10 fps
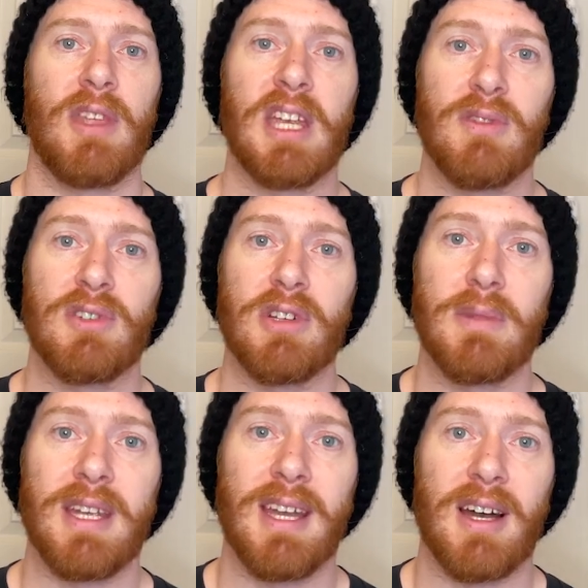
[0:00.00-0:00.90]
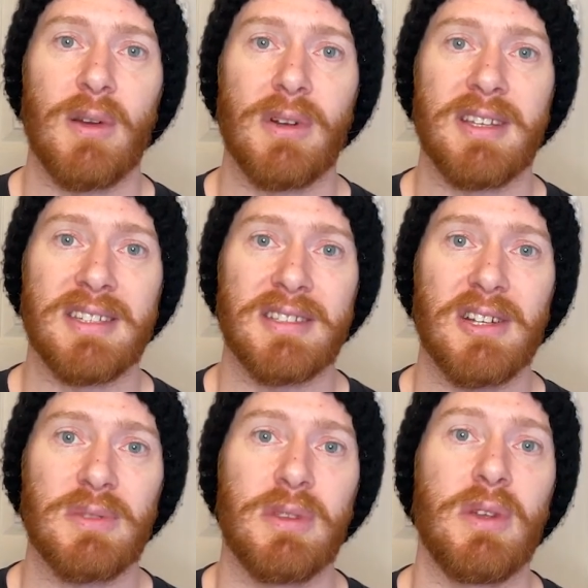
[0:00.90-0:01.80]
Thank you for joining me. I want to
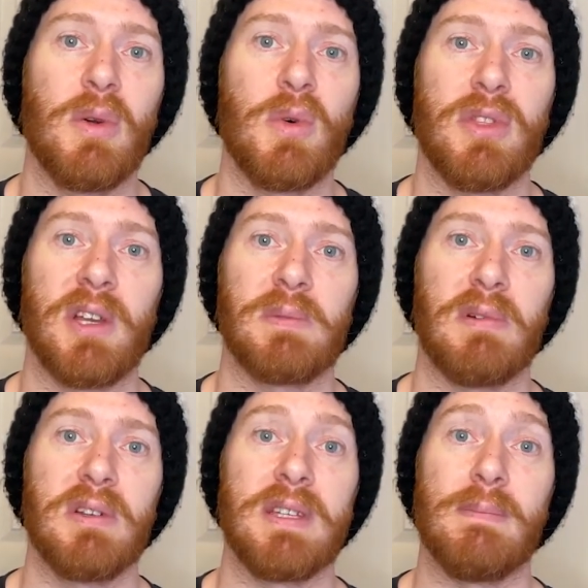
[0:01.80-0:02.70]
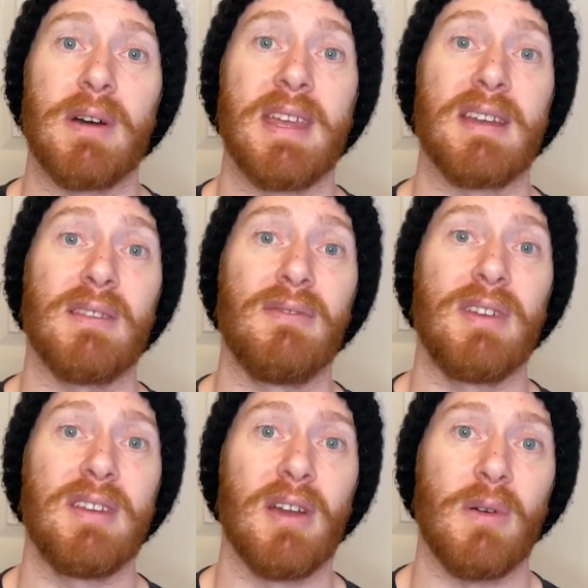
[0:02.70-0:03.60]
discuss with you all things protein. By the end of the
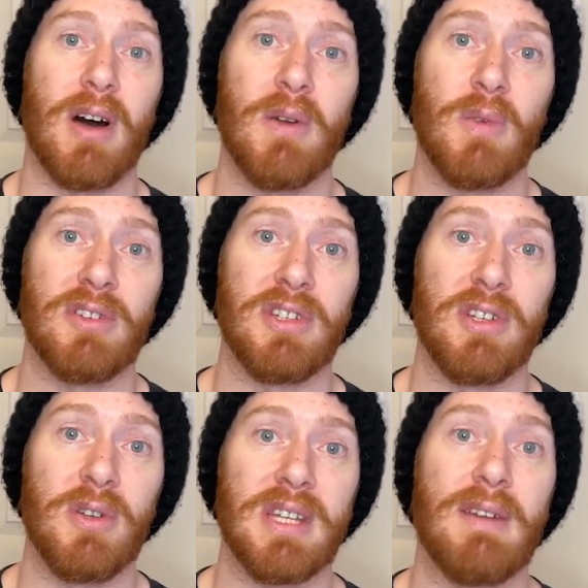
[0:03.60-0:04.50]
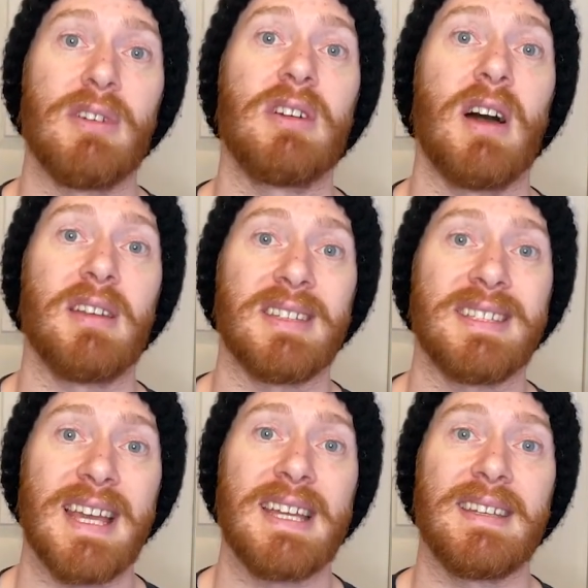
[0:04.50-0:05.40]
video, I want you to have a good
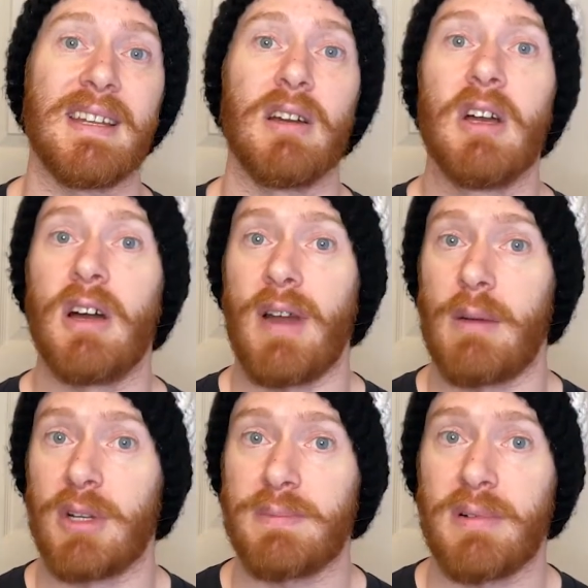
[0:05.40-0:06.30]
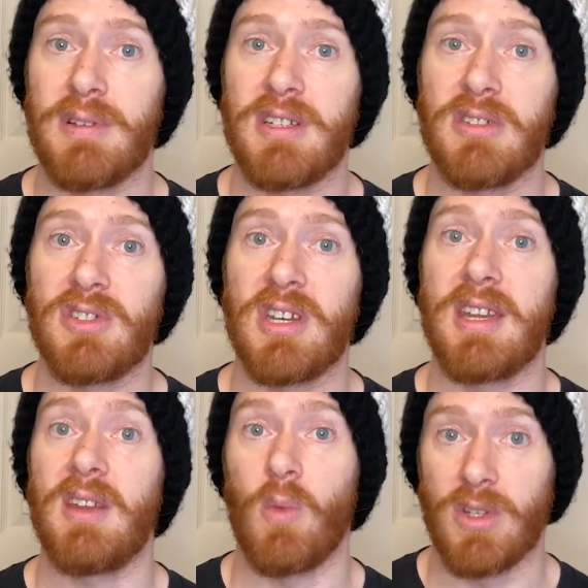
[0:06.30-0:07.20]
understanding of how much protein you should
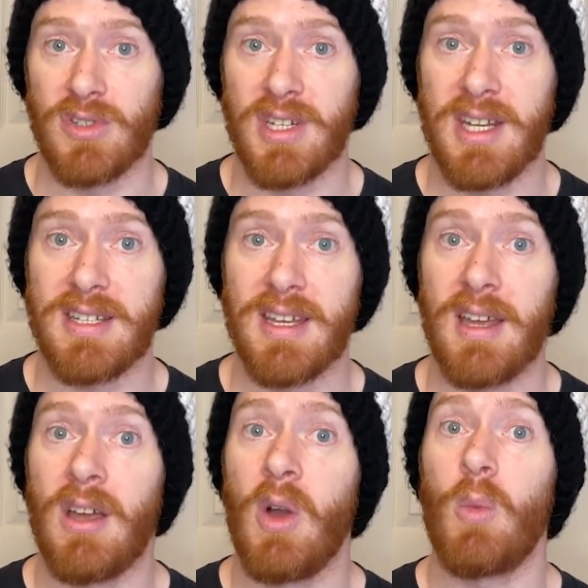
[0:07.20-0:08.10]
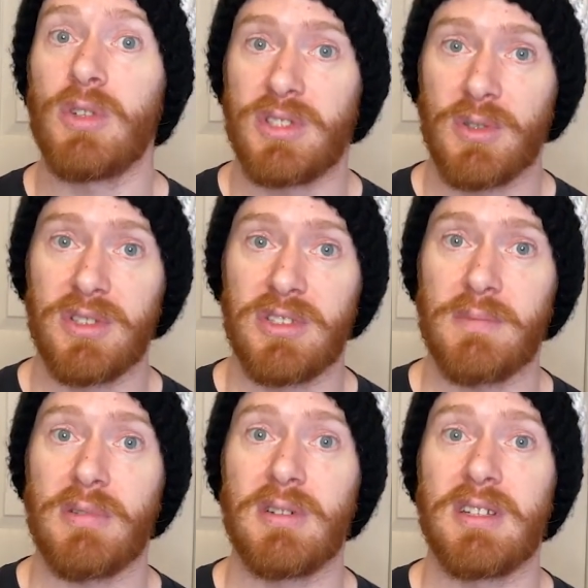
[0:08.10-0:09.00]
eat, when you should eat it, what sources
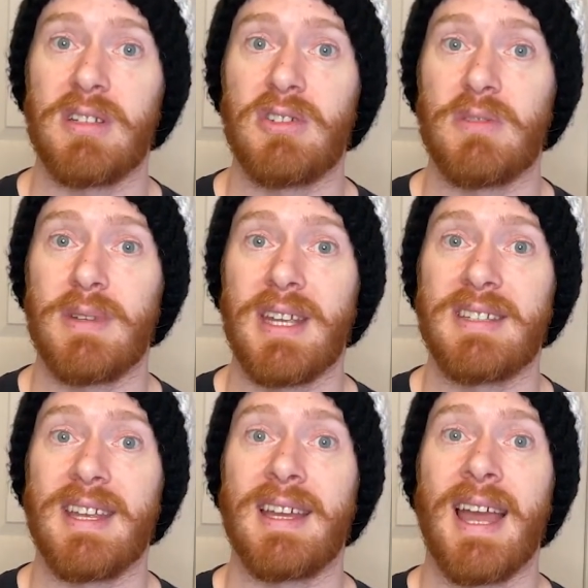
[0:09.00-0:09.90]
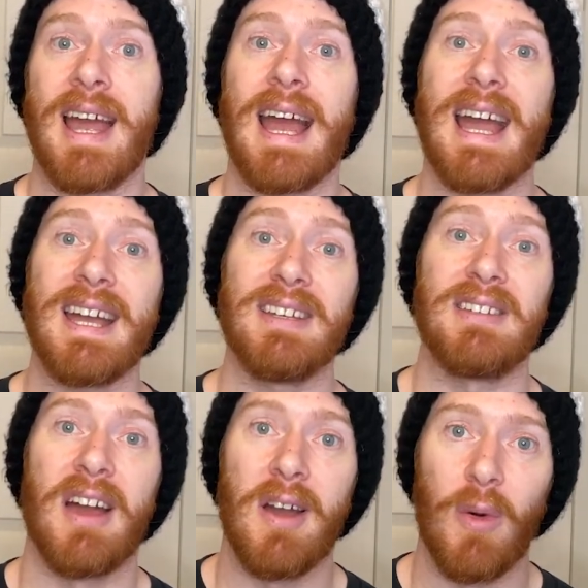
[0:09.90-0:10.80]
of protein you should be eating,
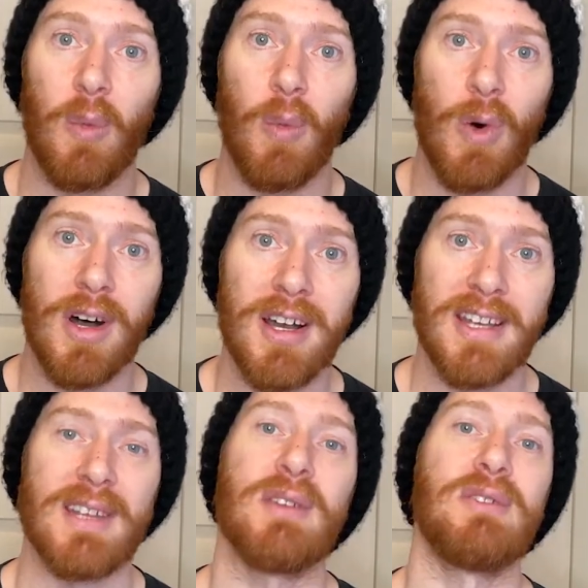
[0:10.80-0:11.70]
and why you